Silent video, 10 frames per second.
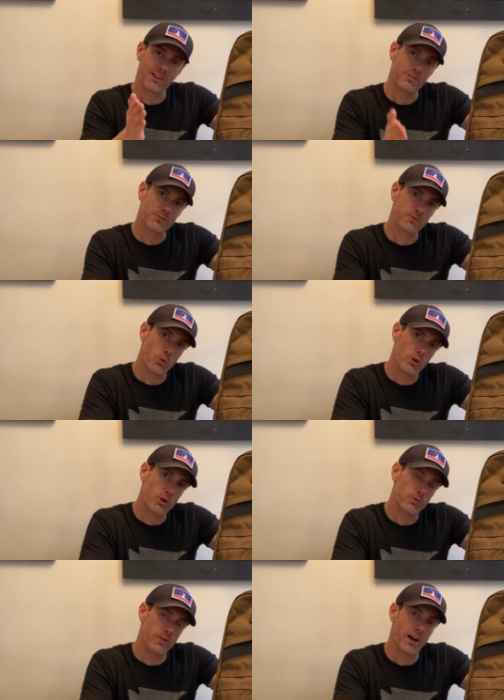at
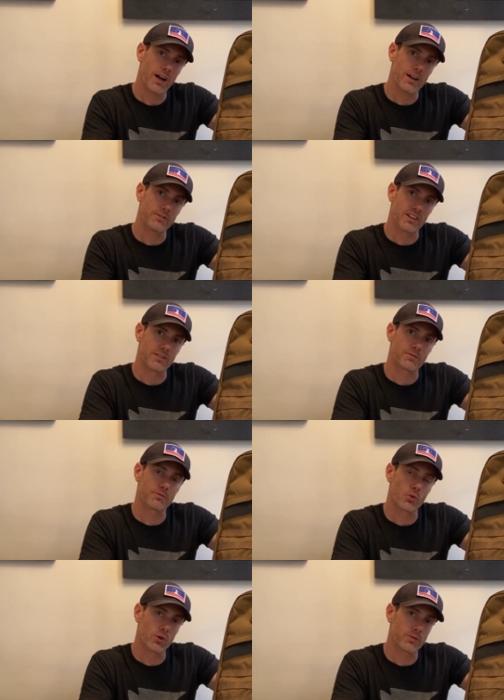$405 and
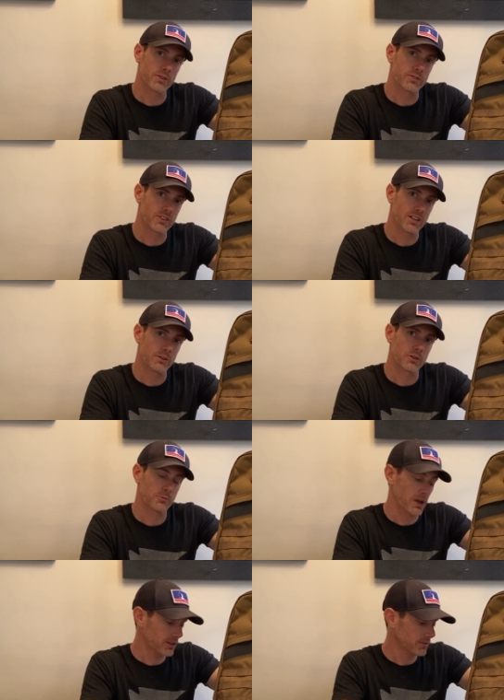$415
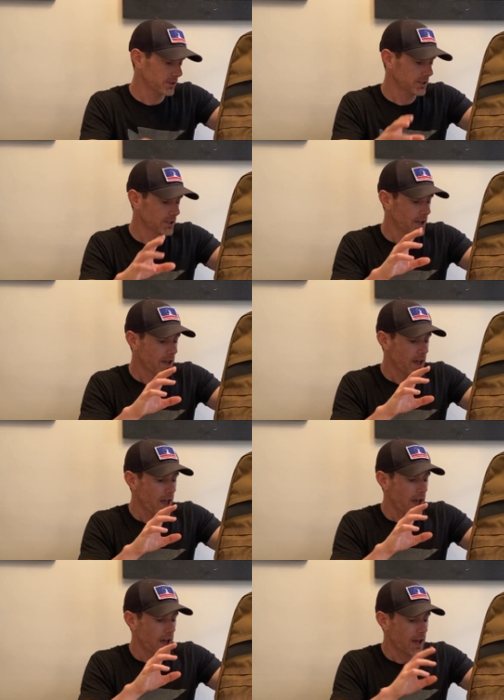respectively.
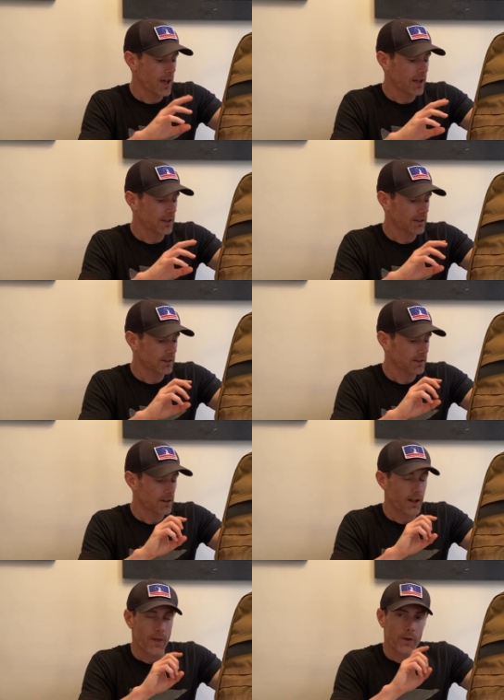And
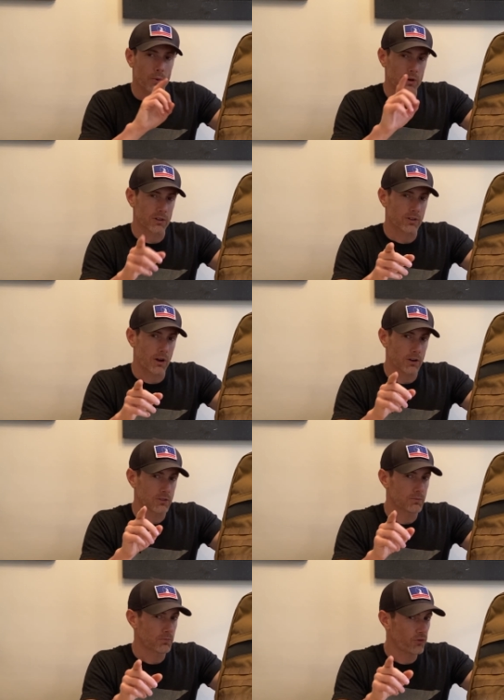we're going to
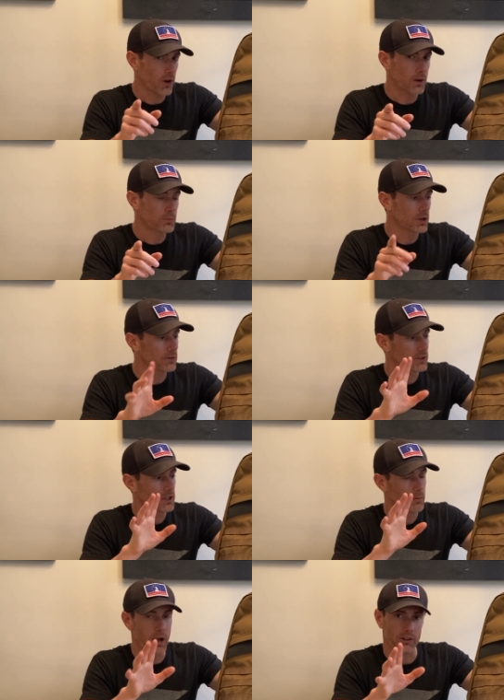talk very
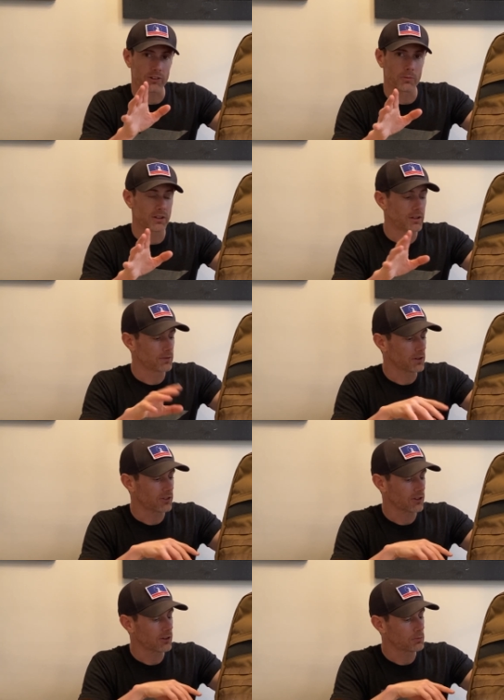briefly about some of the
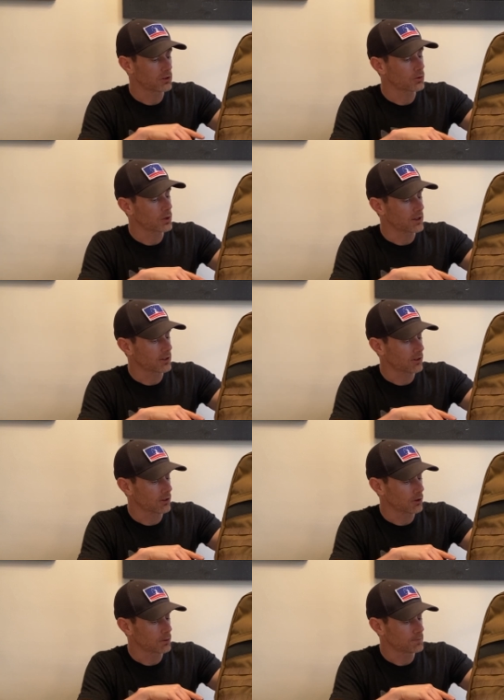differences between the
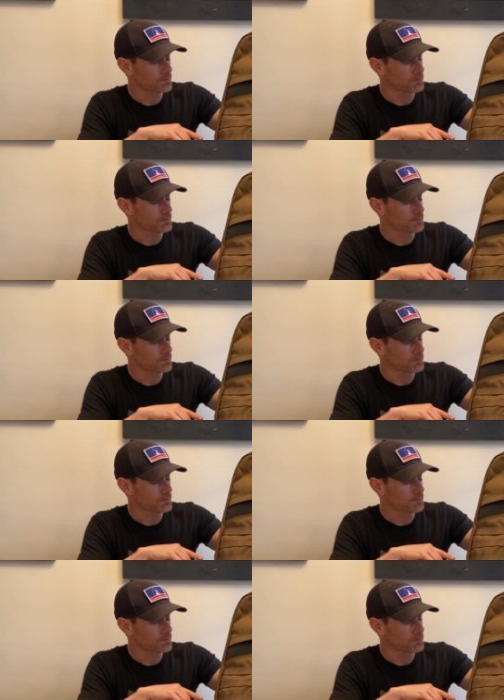two.